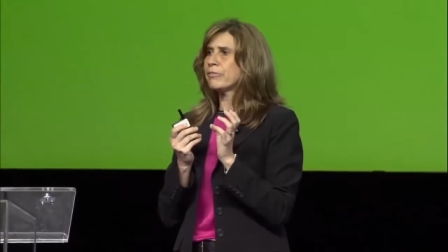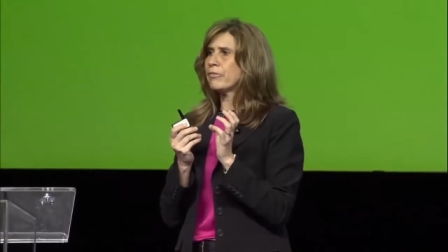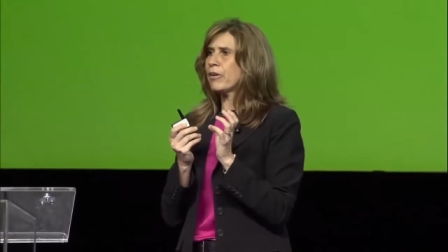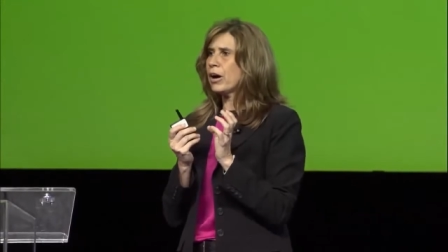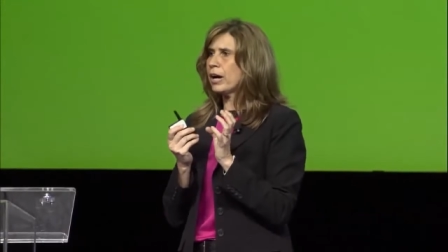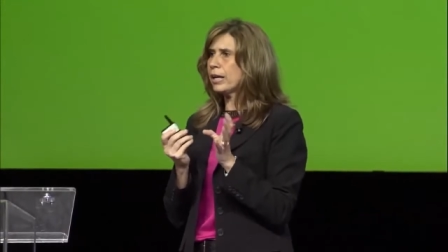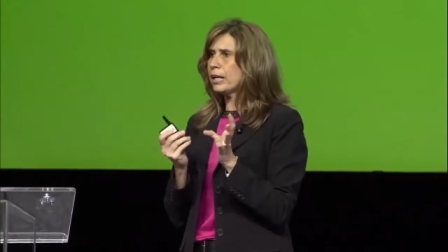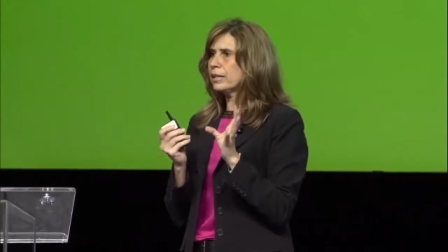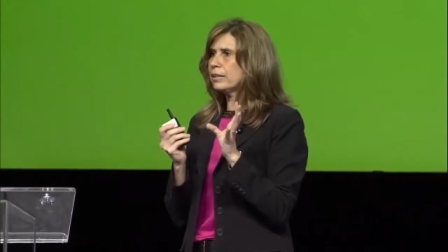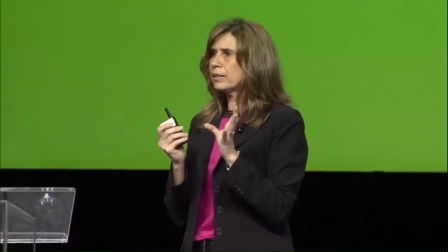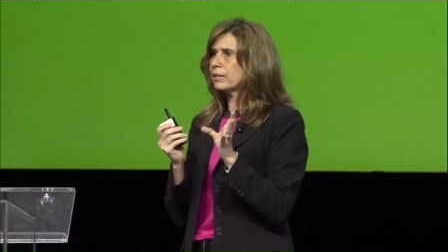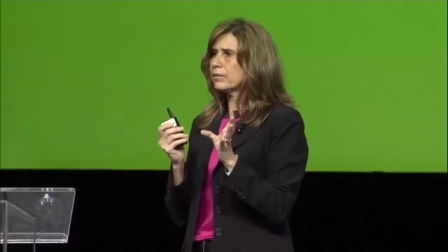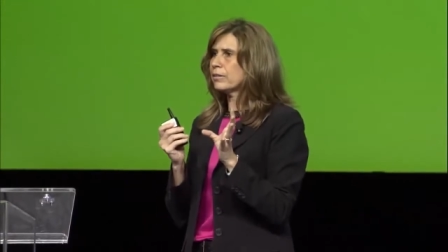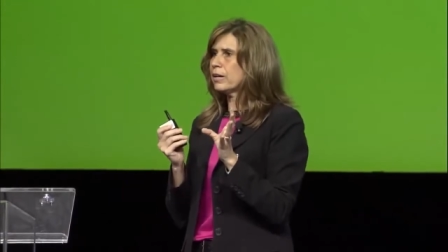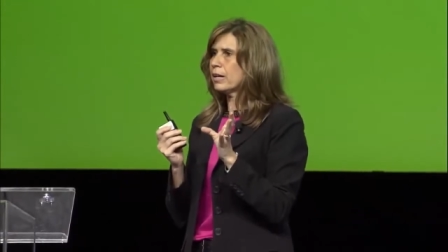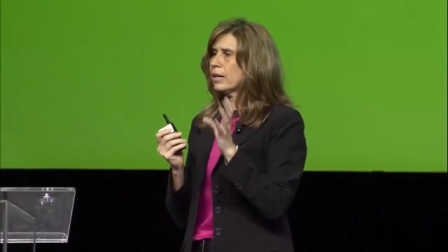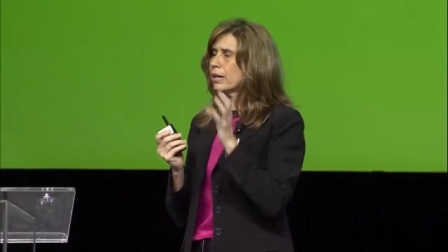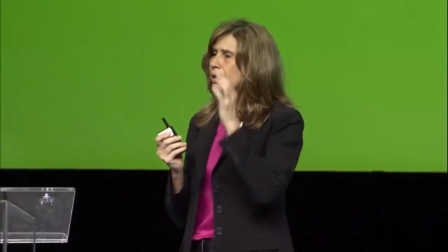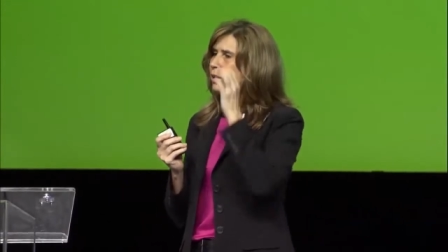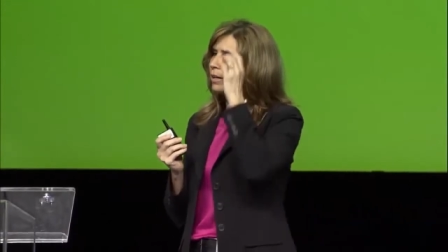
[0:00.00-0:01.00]
find
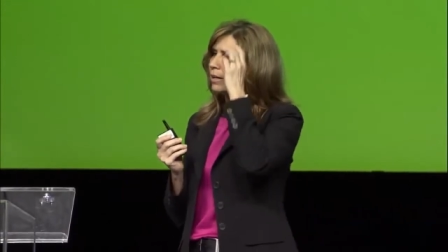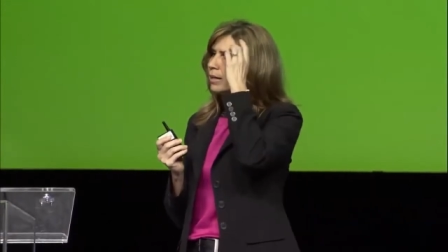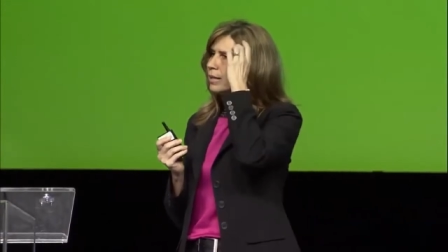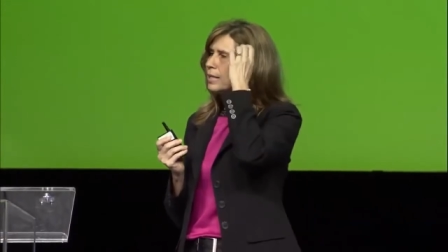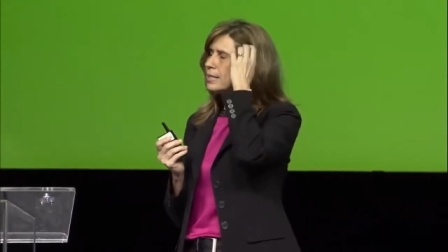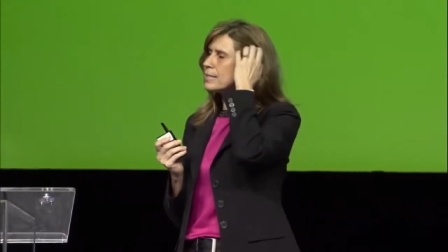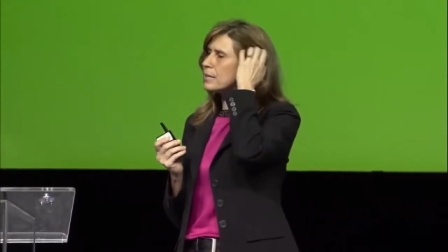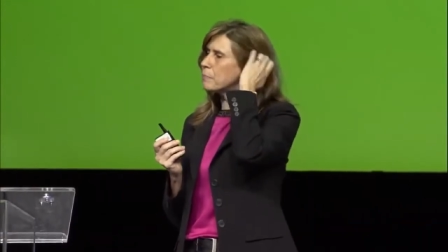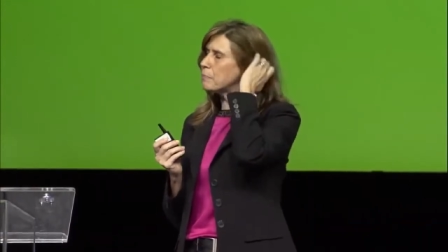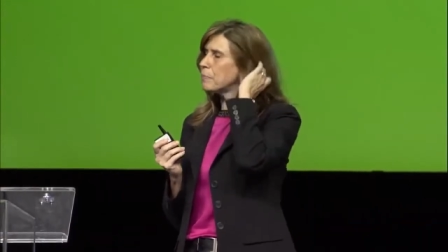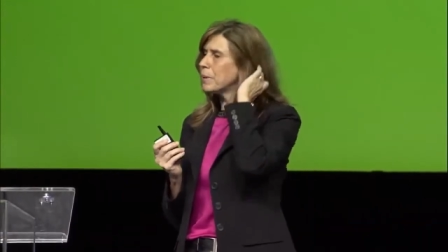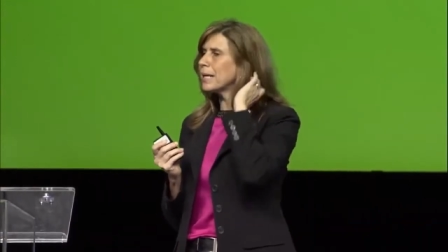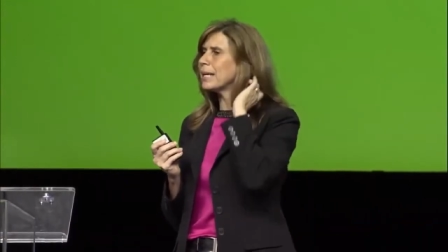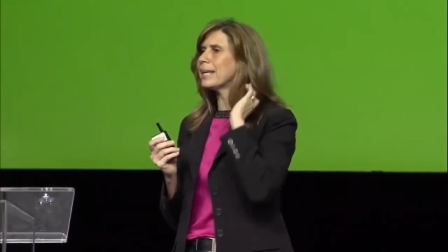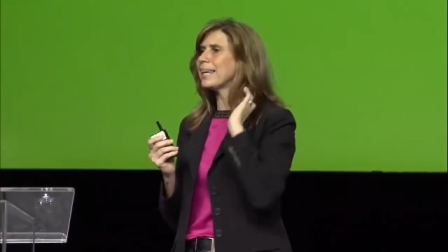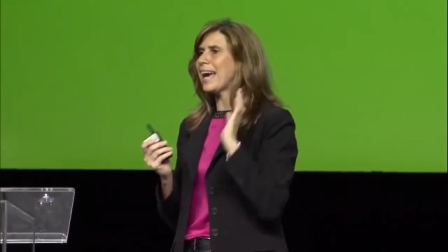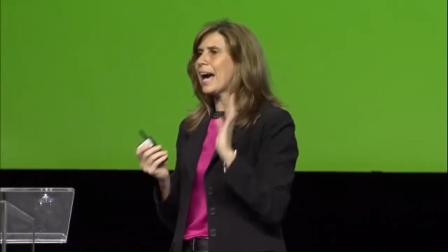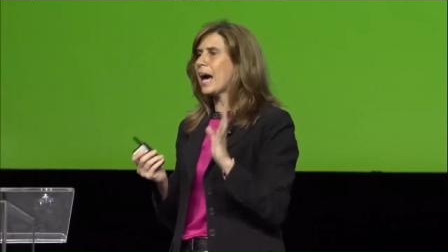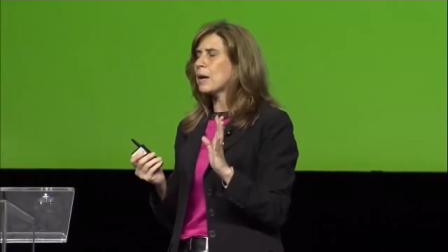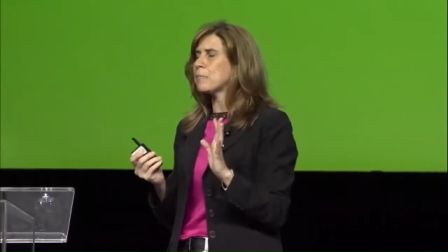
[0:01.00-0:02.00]
is a
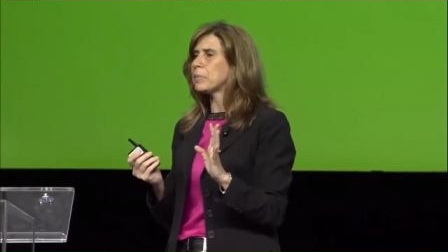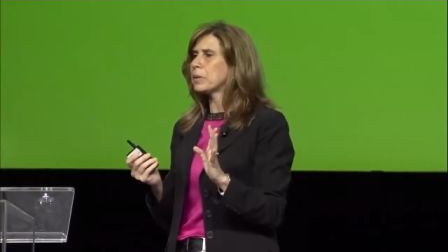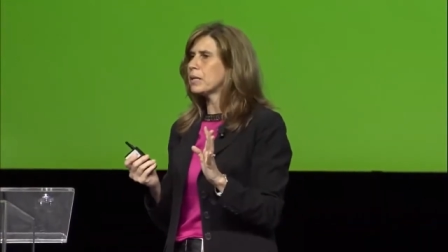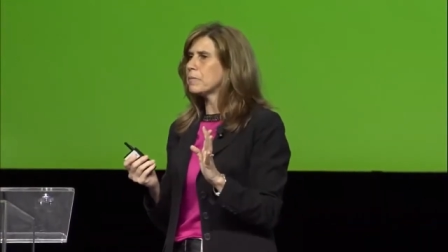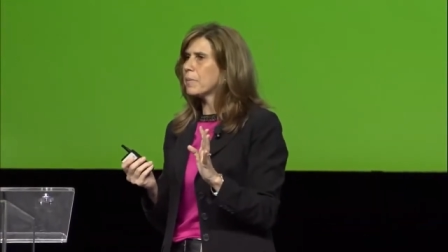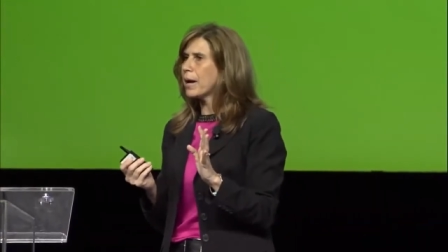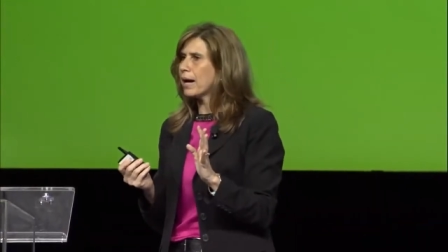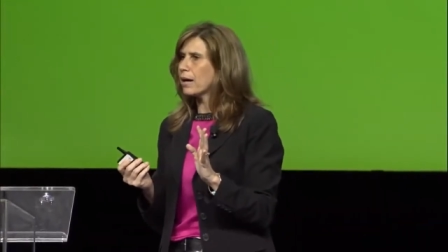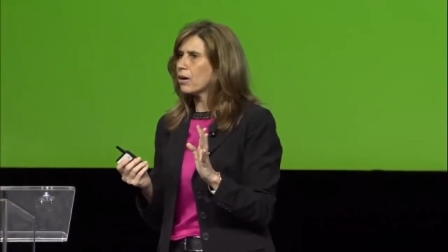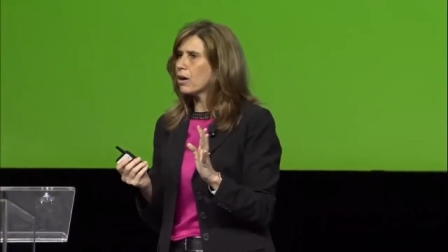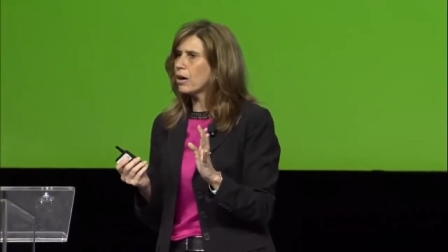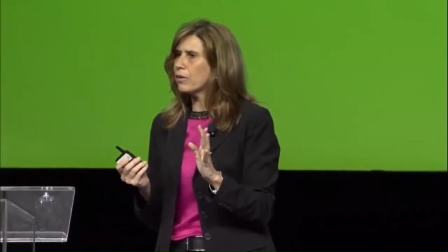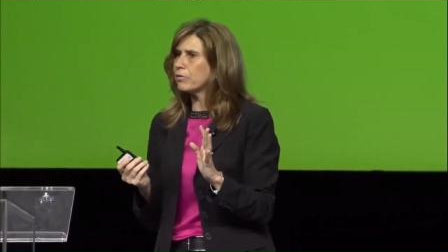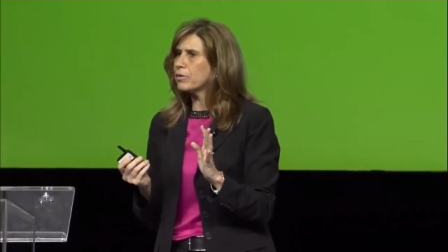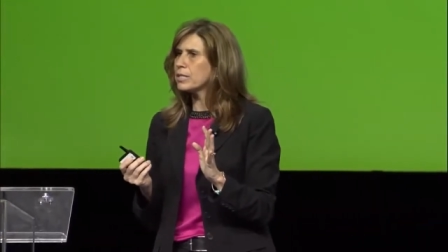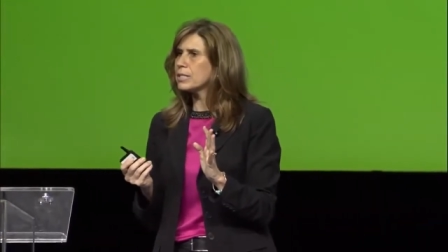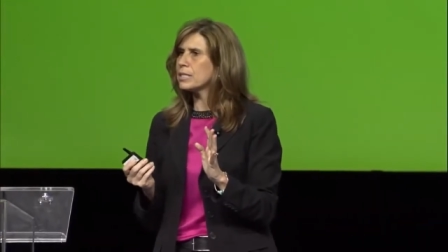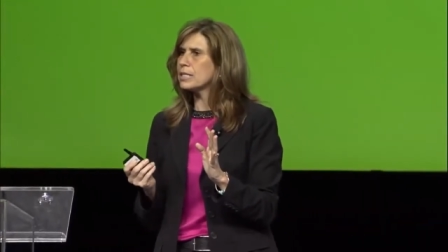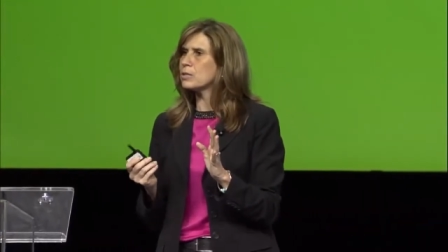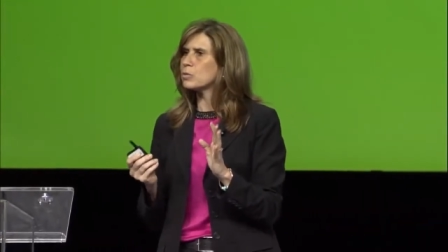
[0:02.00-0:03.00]
big gap in the back
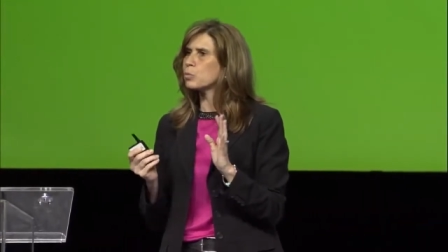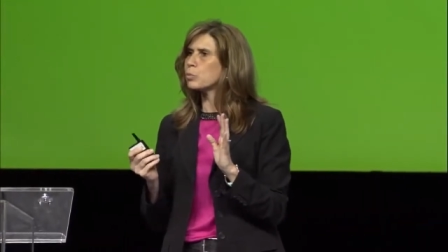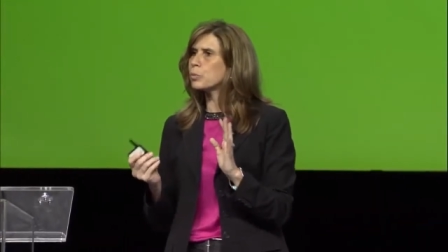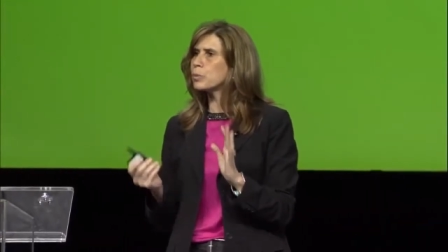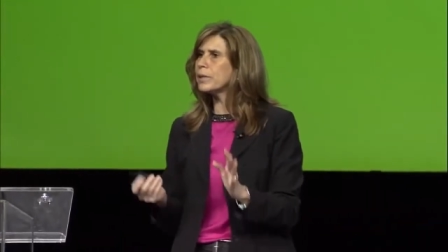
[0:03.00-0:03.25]
office is